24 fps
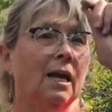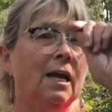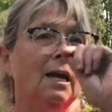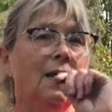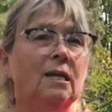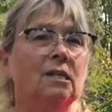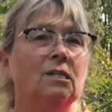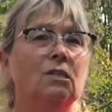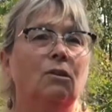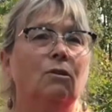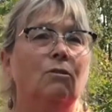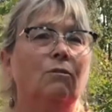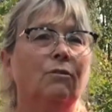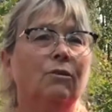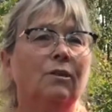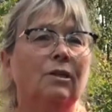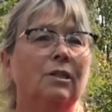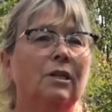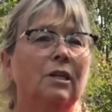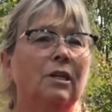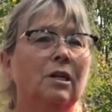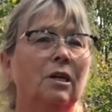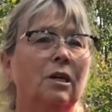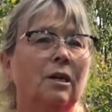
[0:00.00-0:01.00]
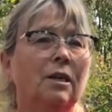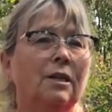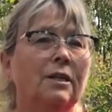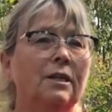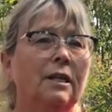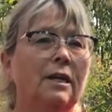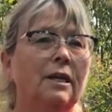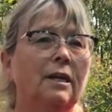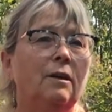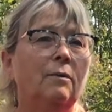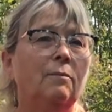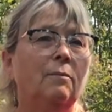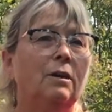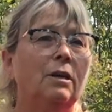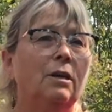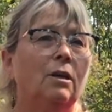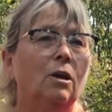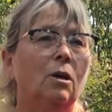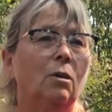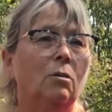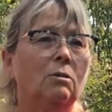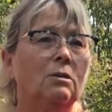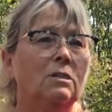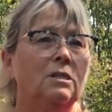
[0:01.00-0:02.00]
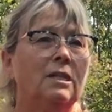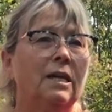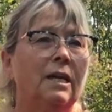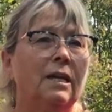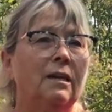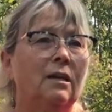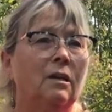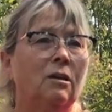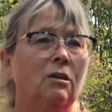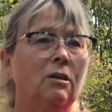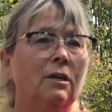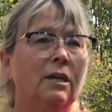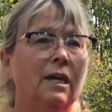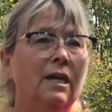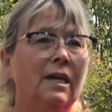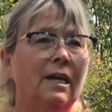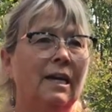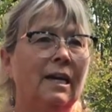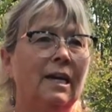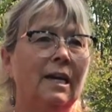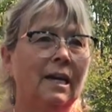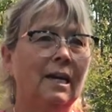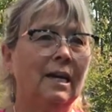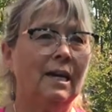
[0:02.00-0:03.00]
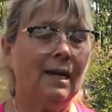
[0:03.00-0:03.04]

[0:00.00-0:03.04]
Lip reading: is over in the garden there. We can go and take a look at it.